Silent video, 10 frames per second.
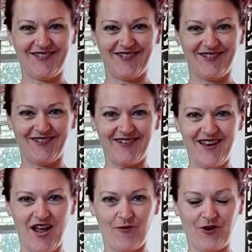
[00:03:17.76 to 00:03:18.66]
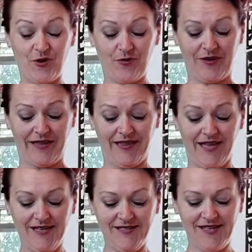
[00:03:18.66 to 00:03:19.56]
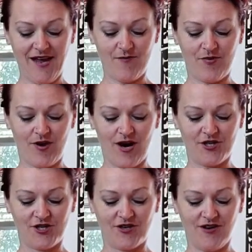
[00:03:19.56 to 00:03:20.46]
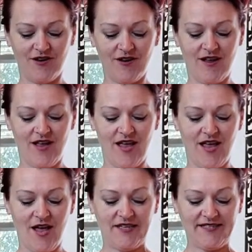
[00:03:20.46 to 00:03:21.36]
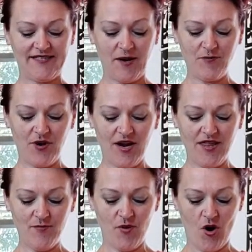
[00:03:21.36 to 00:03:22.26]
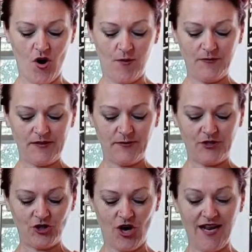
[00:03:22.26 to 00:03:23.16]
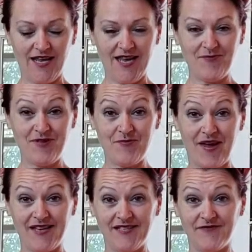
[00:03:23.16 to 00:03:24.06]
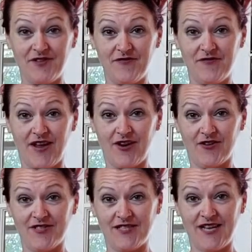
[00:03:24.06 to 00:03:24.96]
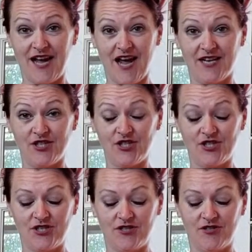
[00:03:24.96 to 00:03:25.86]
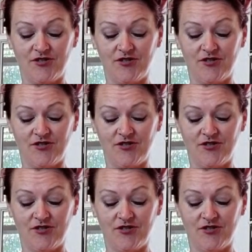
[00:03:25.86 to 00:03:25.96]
Good. Now we're going to release that pressure. Separate the palms, but try to keep the base of the fingers attached.